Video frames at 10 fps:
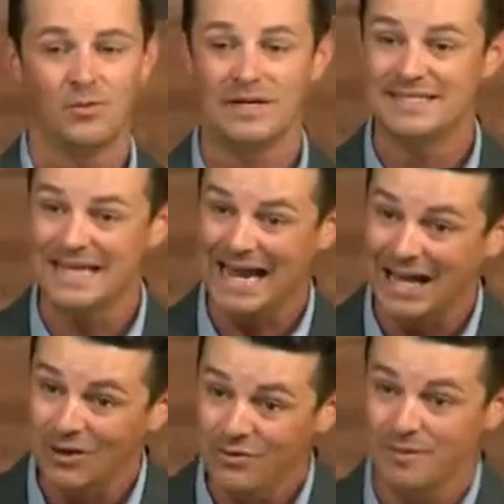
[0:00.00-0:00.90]
We
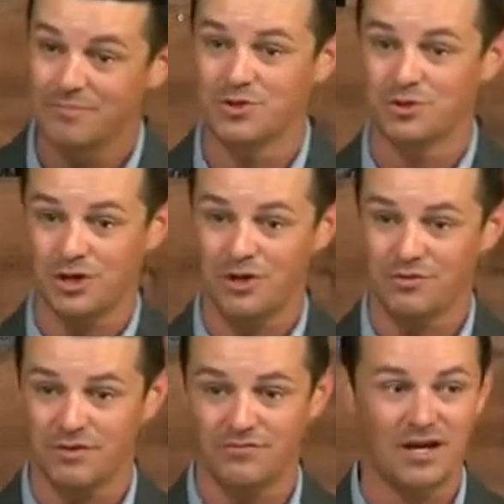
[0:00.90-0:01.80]
tell them the
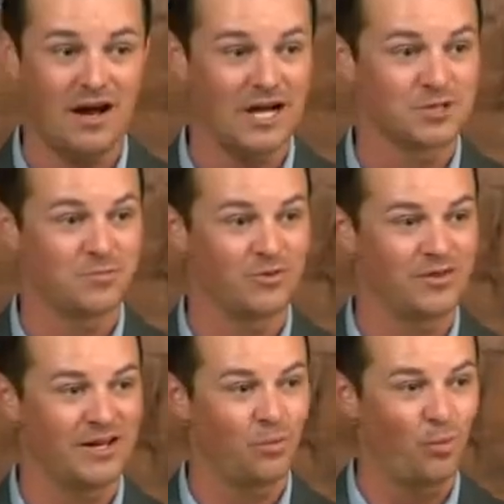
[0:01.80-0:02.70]
truth of the gospel
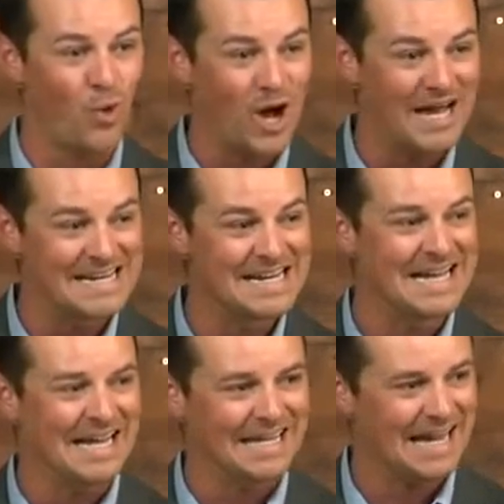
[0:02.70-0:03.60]
that one
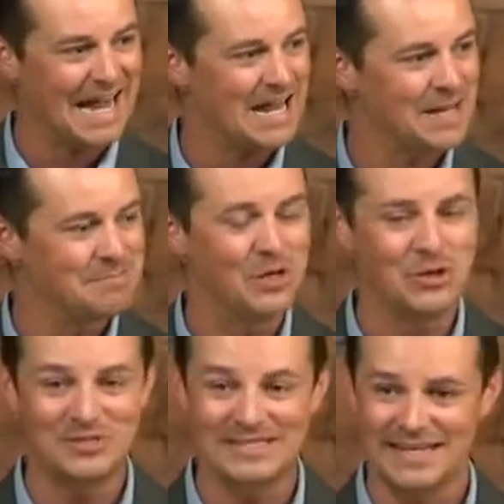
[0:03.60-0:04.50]
came
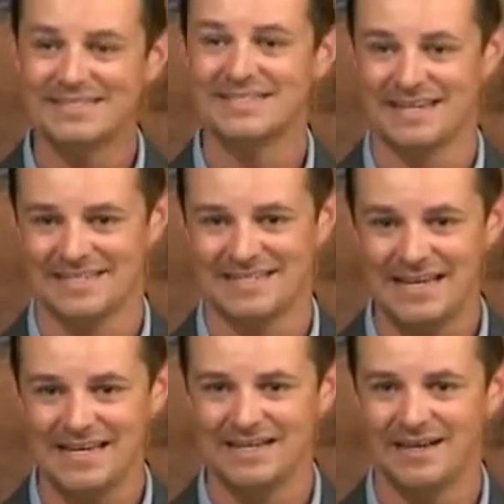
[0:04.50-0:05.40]
who did
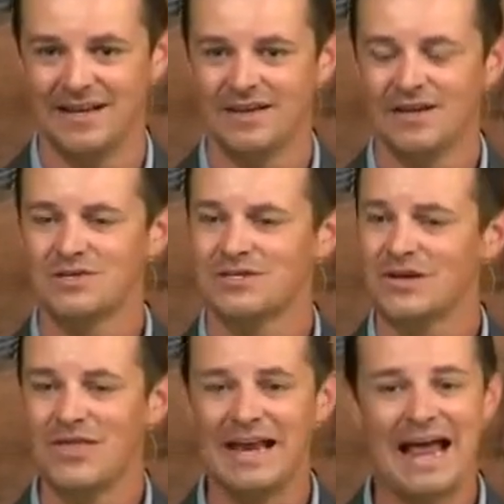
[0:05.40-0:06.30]
succeed,
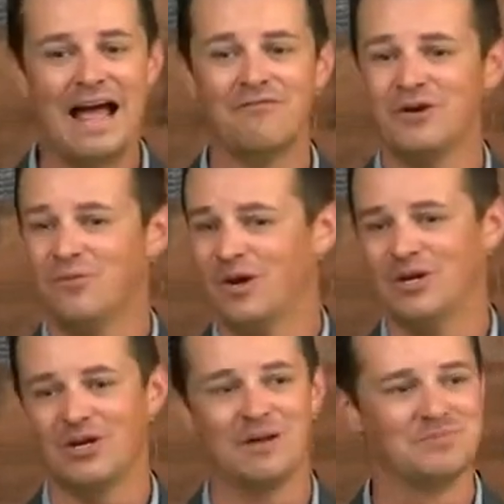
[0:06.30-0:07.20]
so that everyone
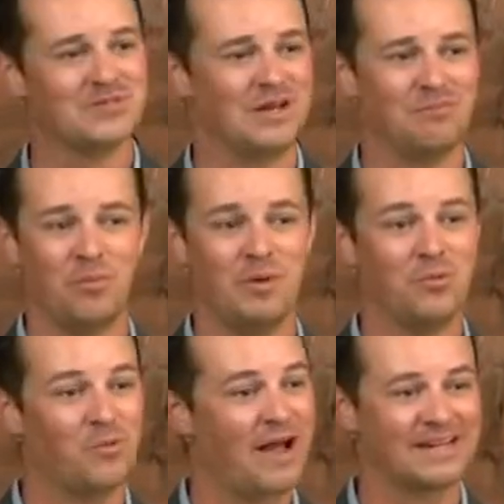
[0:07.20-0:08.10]
who comes to him will be
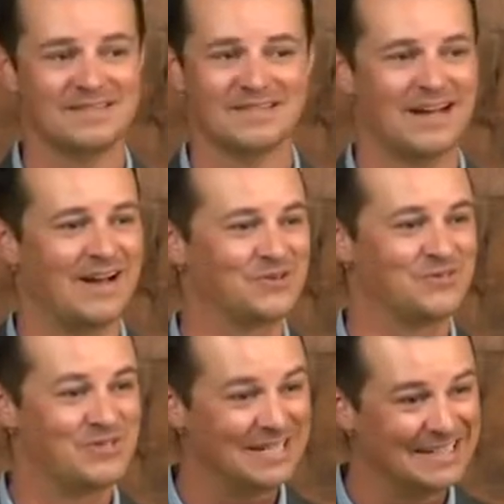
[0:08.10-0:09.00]

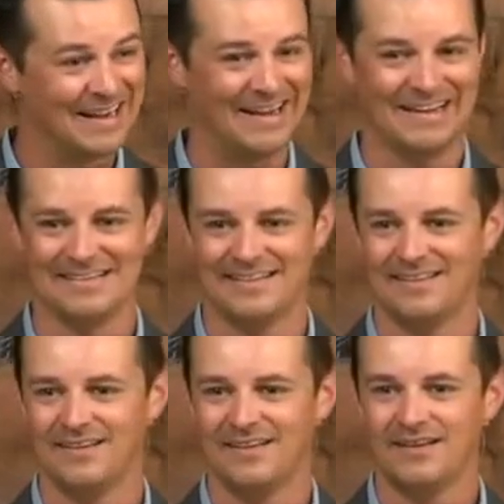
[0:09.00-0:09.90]
reconciled to God.
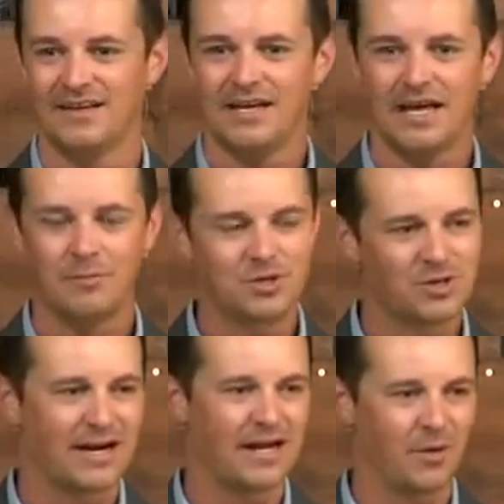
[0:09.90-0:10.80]
And we
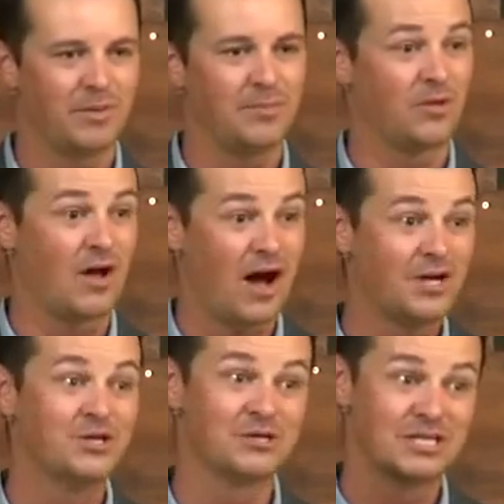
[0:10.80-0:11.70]
try to help people
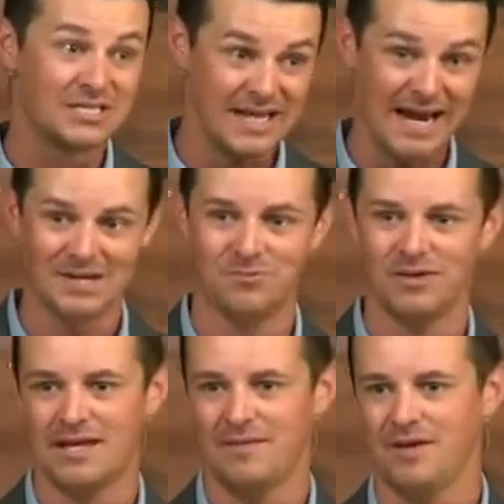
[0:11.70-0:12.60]
understand
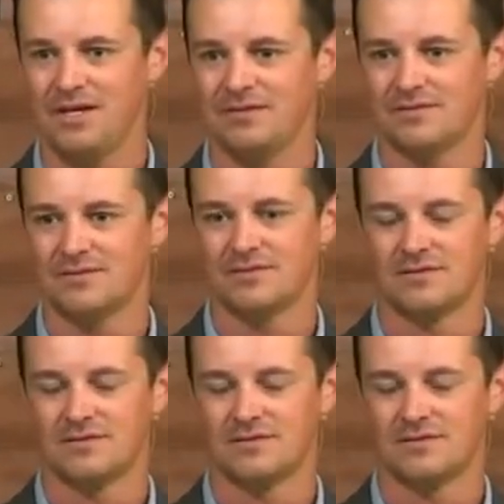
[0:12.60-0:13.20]
what that means.